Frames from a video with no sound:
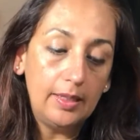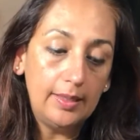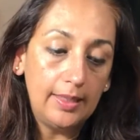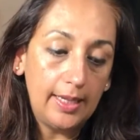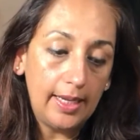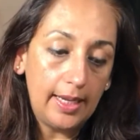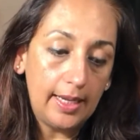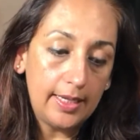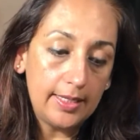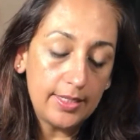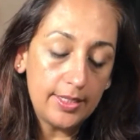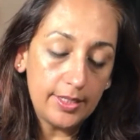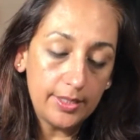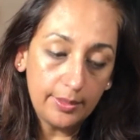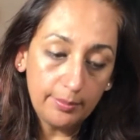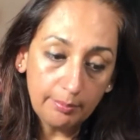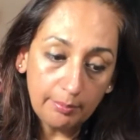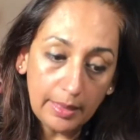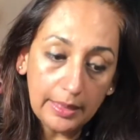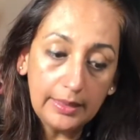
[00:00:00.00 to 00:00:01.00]
and the
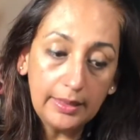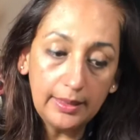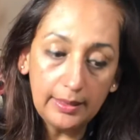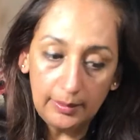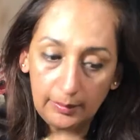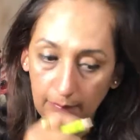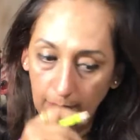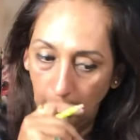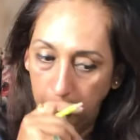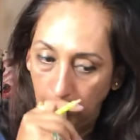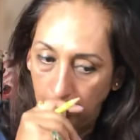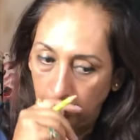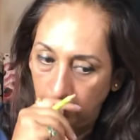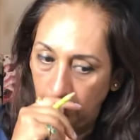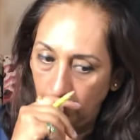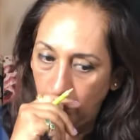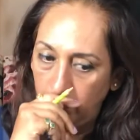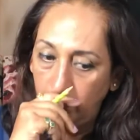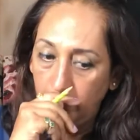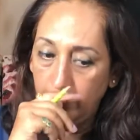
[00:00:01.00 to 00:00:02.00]
monthly
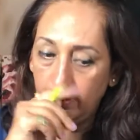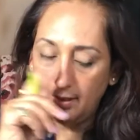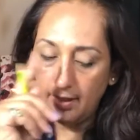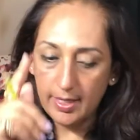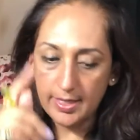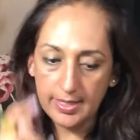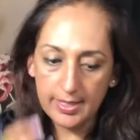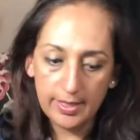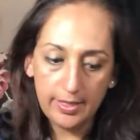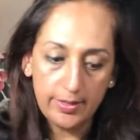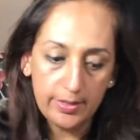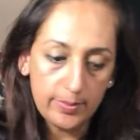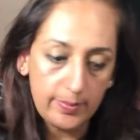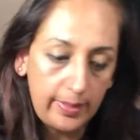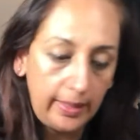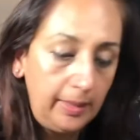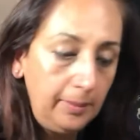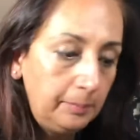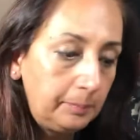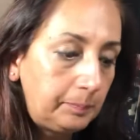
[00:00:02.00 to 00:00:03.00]
excuse
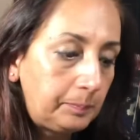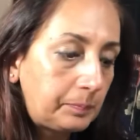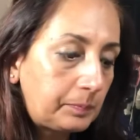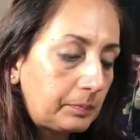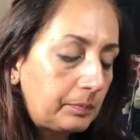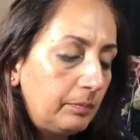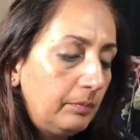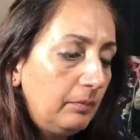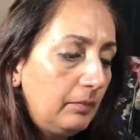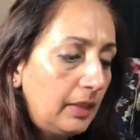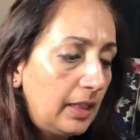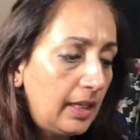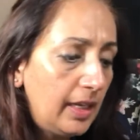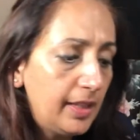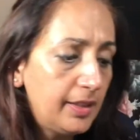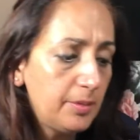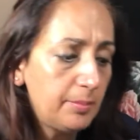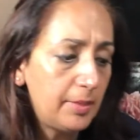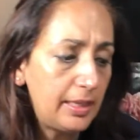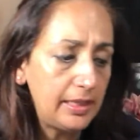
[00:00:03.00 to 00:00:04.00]
me, and
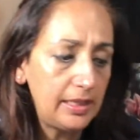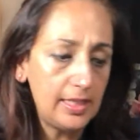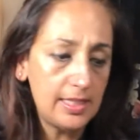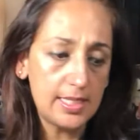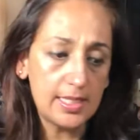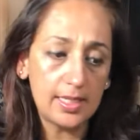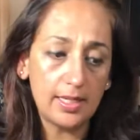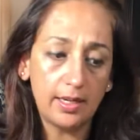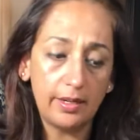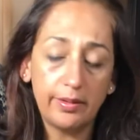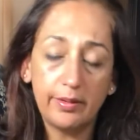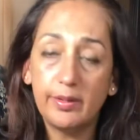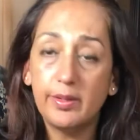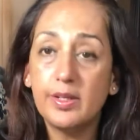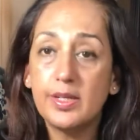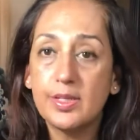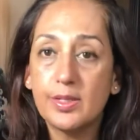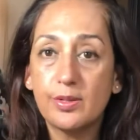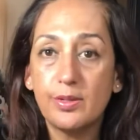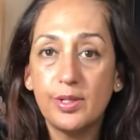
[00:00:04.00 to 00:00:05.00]
the monthly star
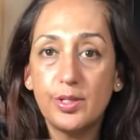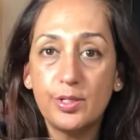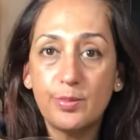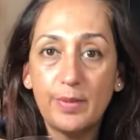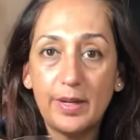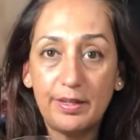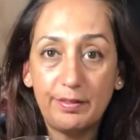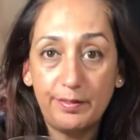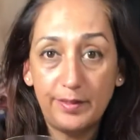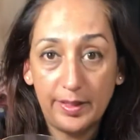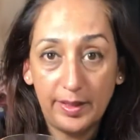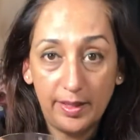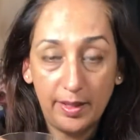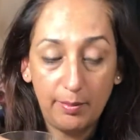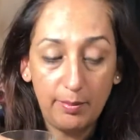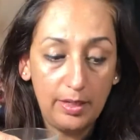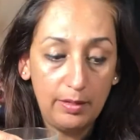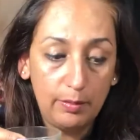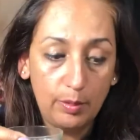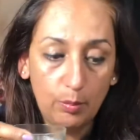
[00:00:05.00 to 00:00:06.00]
is going to benefit them
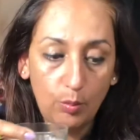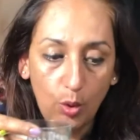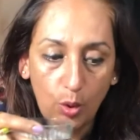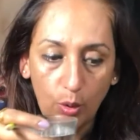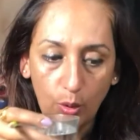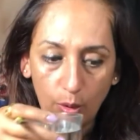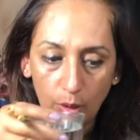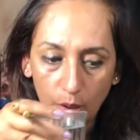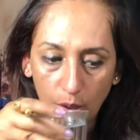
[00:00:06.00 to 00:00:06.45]
even more.